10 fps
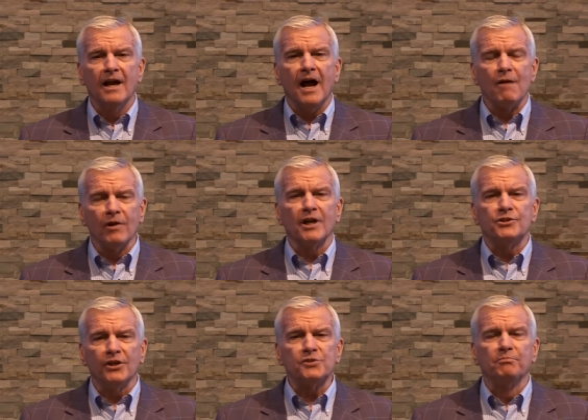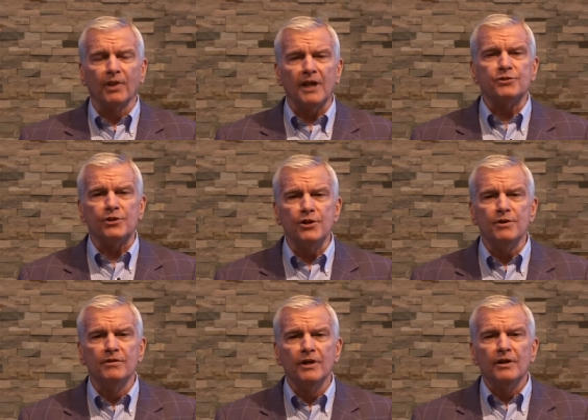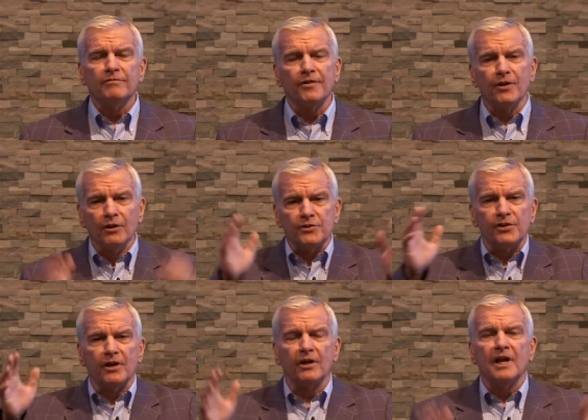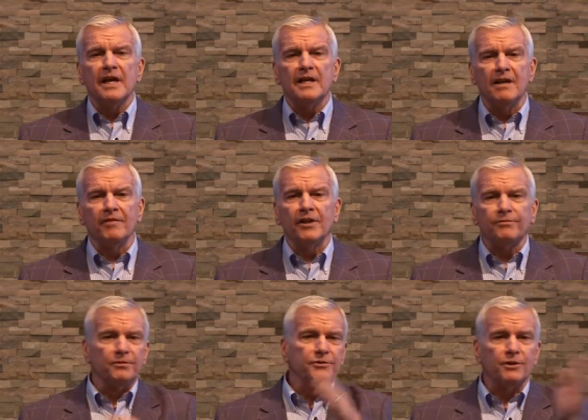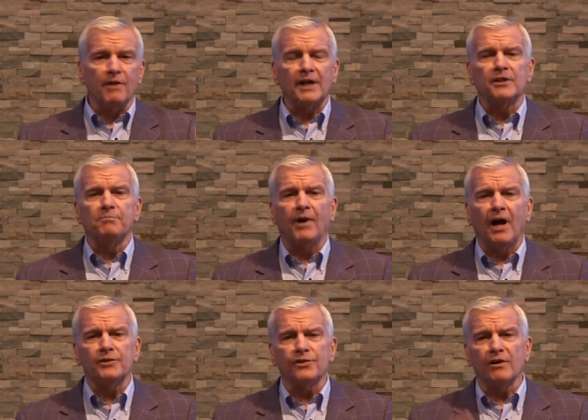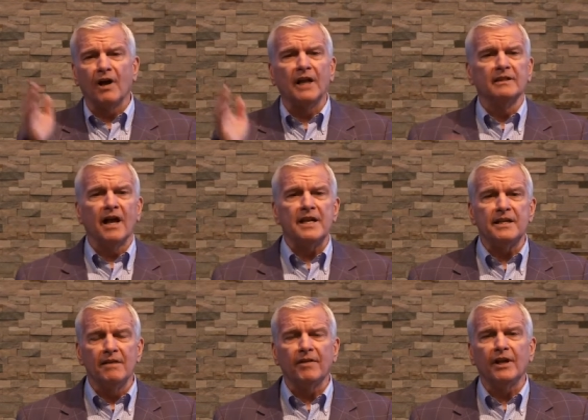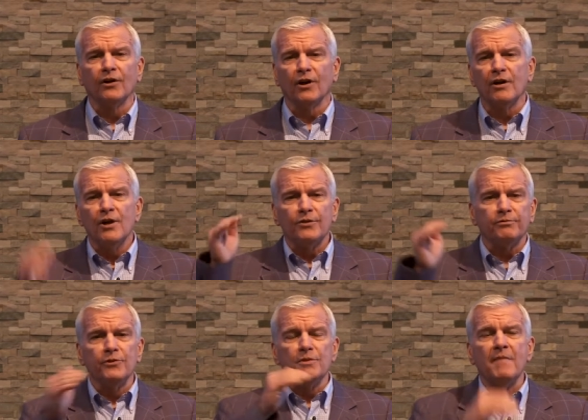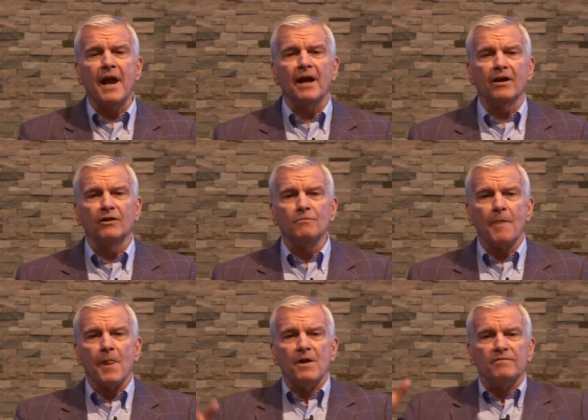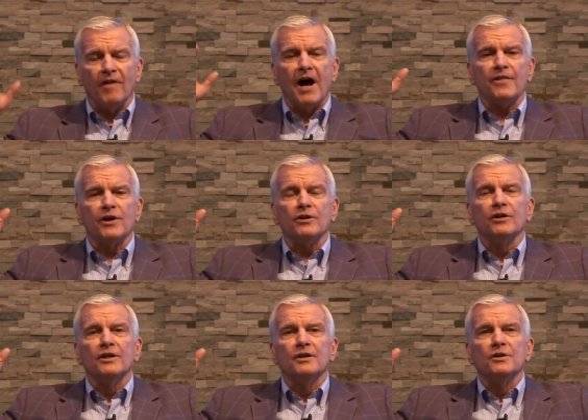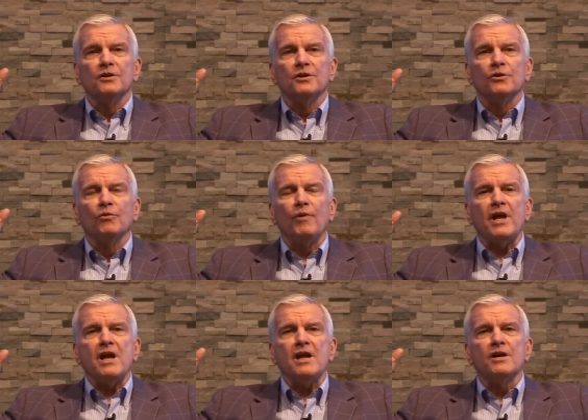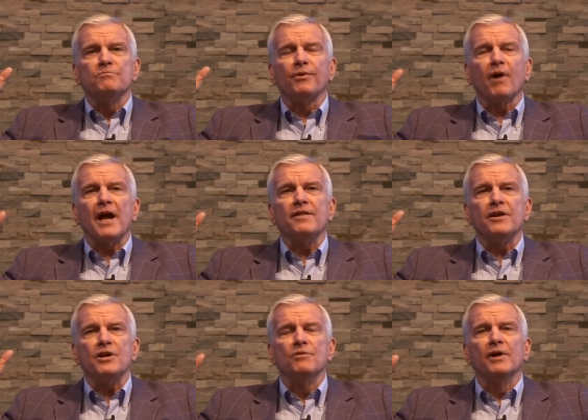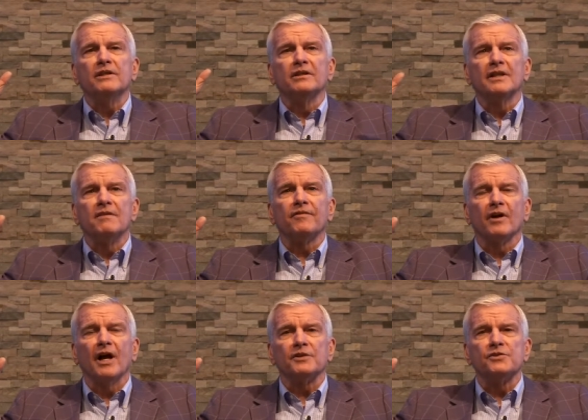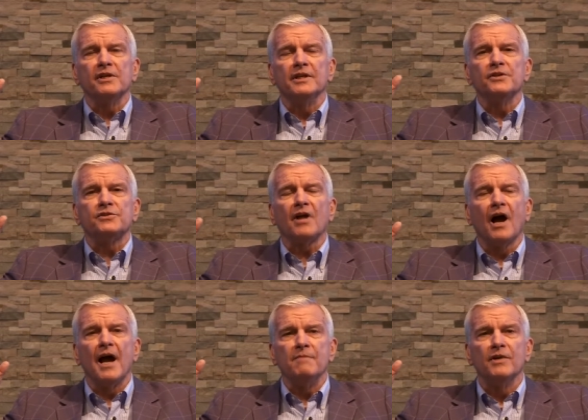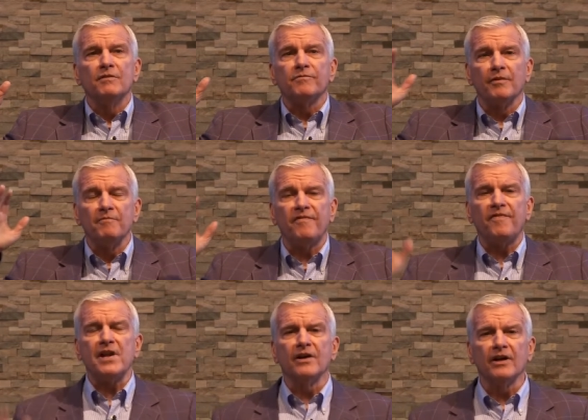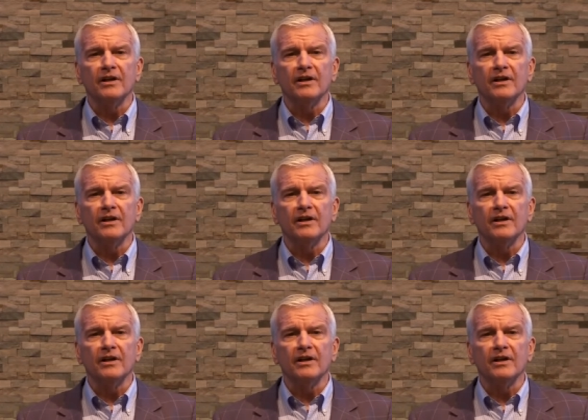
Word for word: I want to just bless you for those that are giving through direct deposit or online giving or through the mail. Father, we pray that you would deliver us in this time from fear,